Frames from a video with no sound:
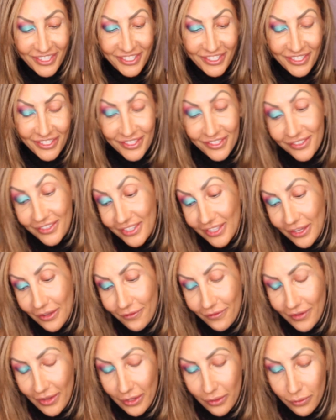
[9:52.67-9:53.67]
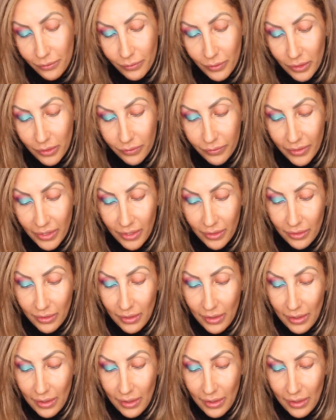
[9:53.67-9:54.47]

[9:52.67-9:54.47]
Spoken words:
so it's really fun to work with.